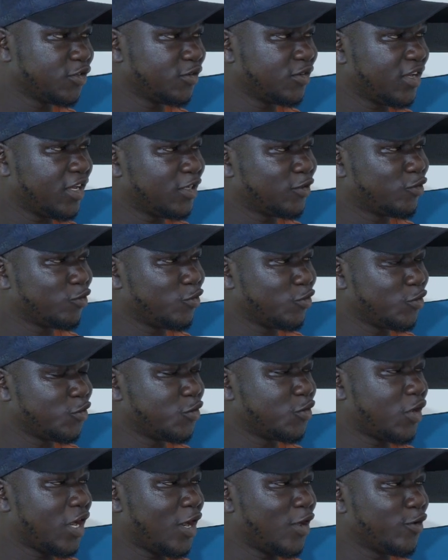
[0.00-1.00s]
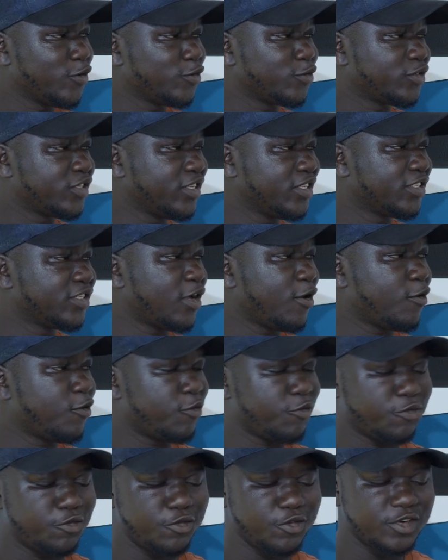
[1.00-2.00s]
and to know how things are
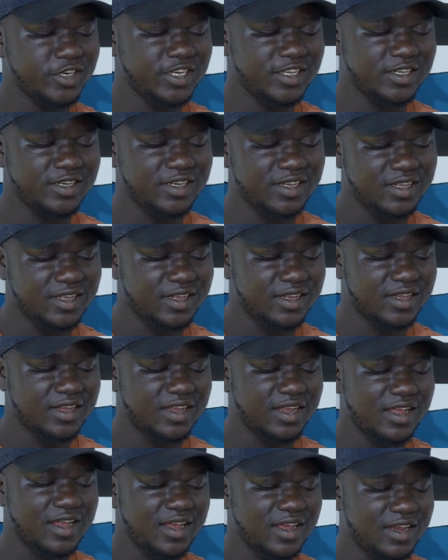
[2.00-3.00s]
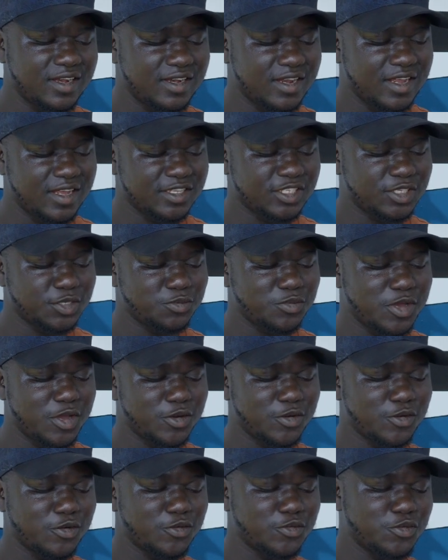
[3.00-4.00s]
unfolding at
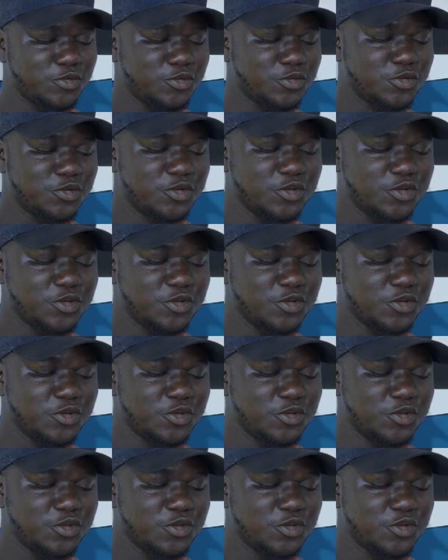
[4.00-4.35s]
Sibano too.